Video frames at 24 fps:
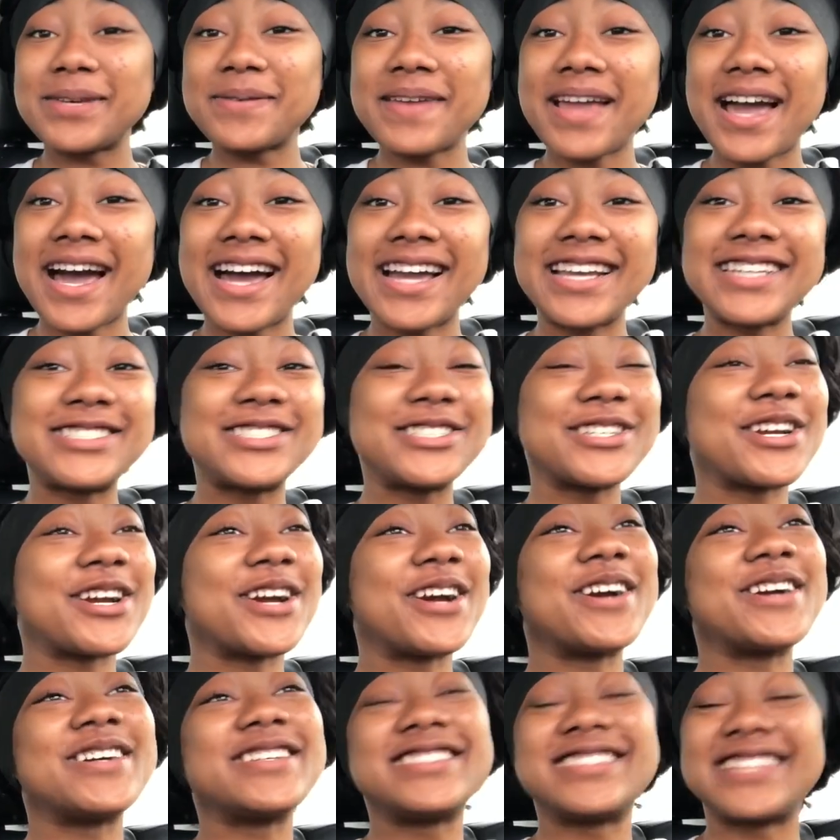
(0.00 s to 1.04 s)
y'all? It's your
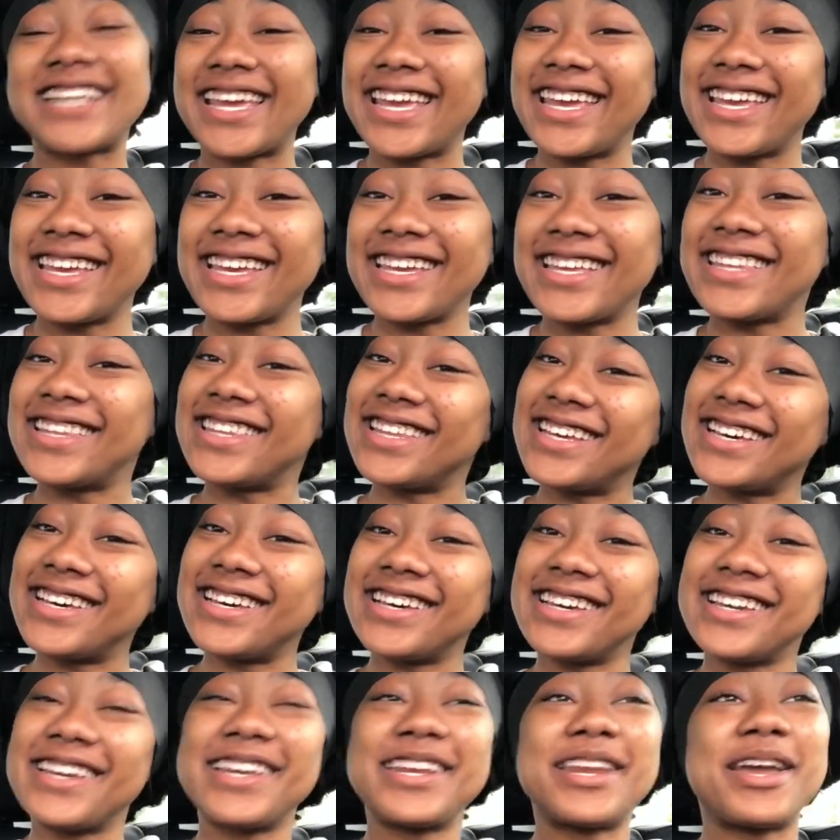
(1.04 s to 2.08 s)
girl Jay
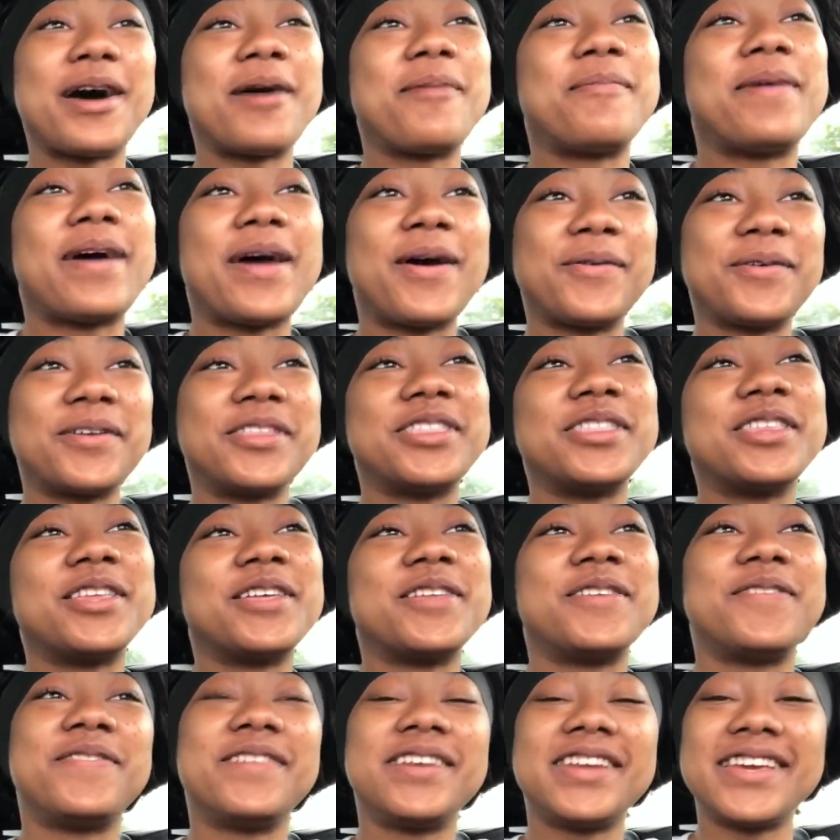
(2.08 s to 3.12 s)
Love, and I'm back with
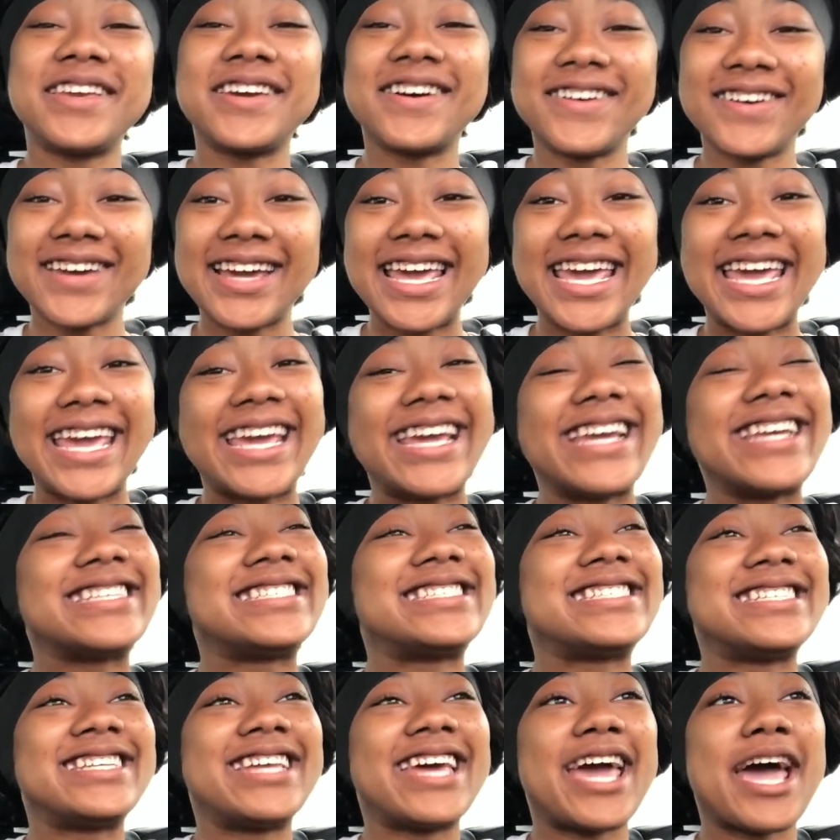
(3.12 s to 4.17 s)
another video. And
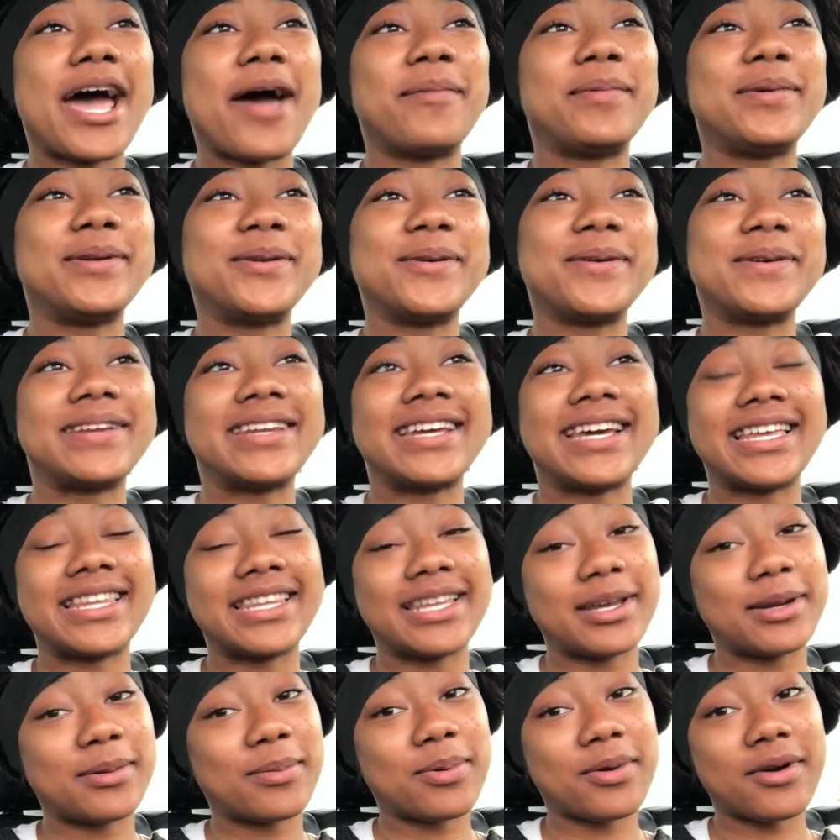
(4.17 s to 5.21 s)
today I'll be doing the
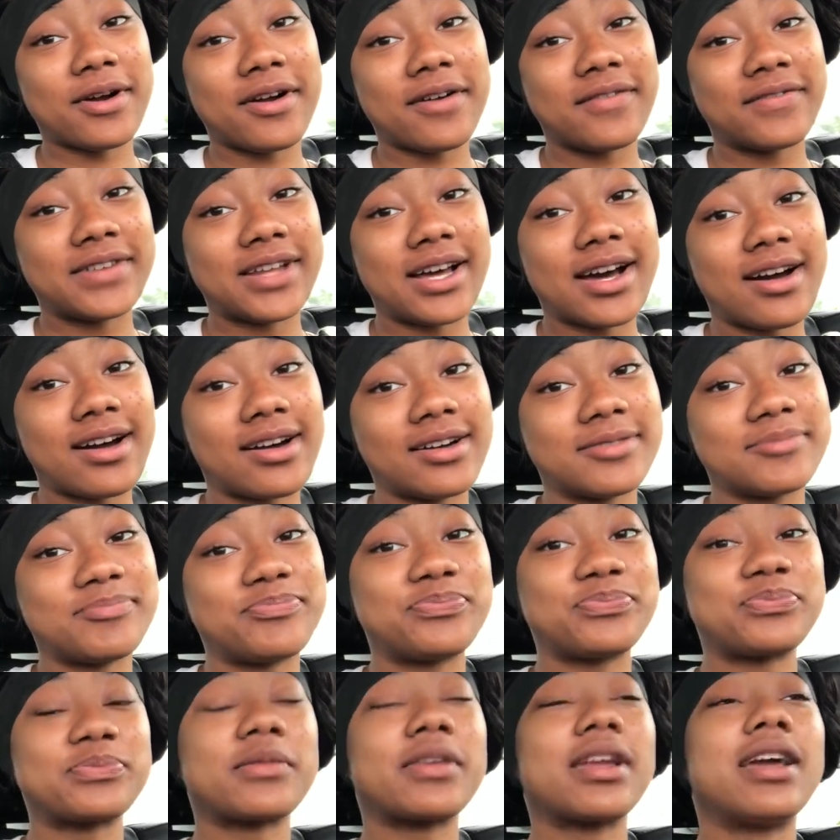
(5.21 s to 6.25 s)
Atlanta prom vlog.